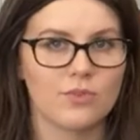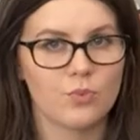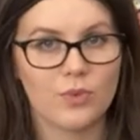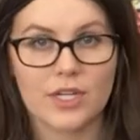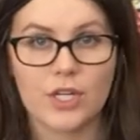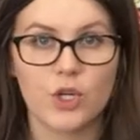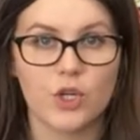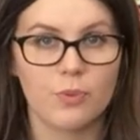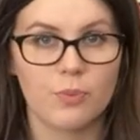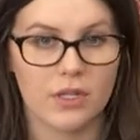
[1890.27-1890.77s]

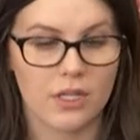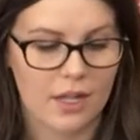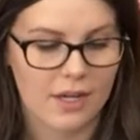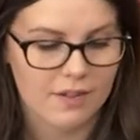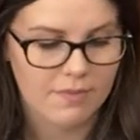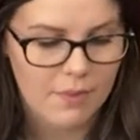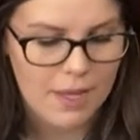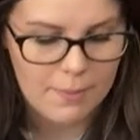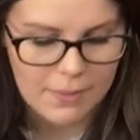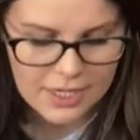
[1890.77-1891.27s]
recoup a lot
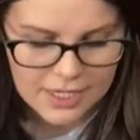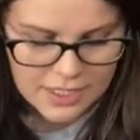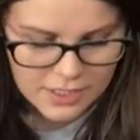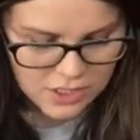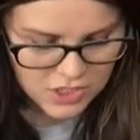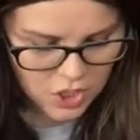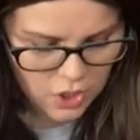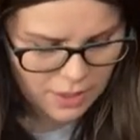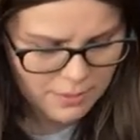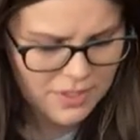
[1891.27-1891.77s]
of my money.
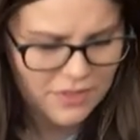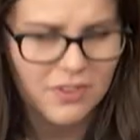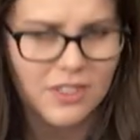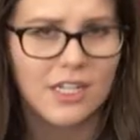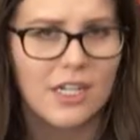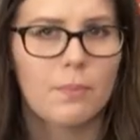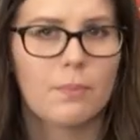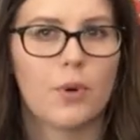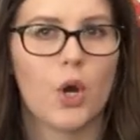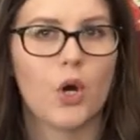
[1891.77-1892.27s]
So I'm definitely
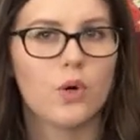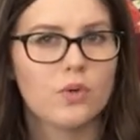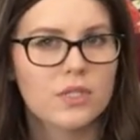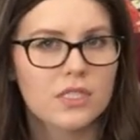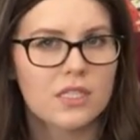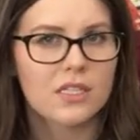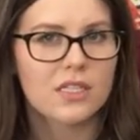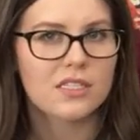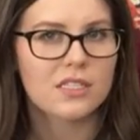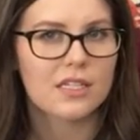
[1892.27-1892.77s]
not opposed
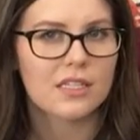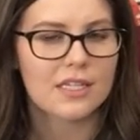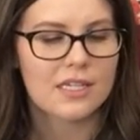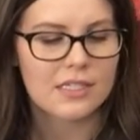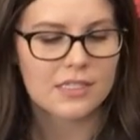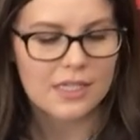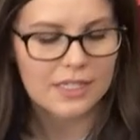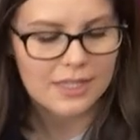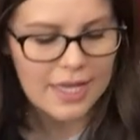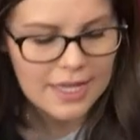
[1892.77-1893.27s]
to listing things
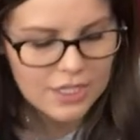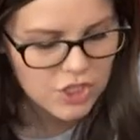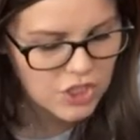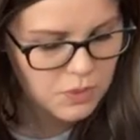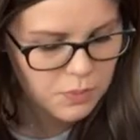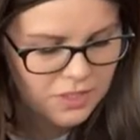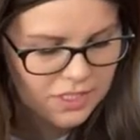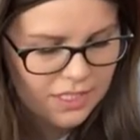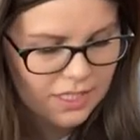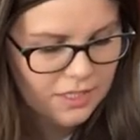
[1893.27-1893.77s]
like that. Just,
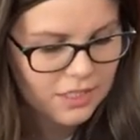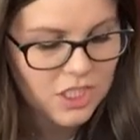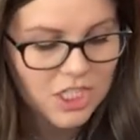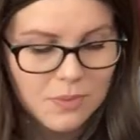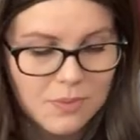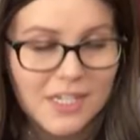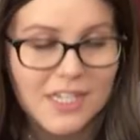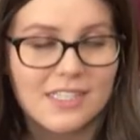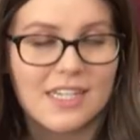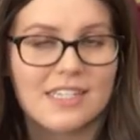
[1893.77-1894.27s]
be, just
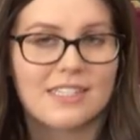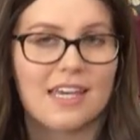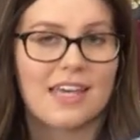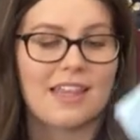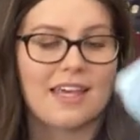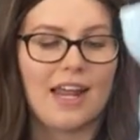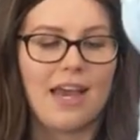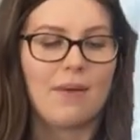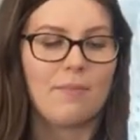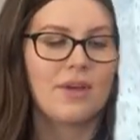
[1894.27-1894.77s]
because I say
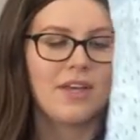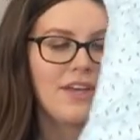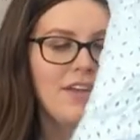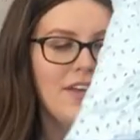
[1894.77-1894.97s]
that I'm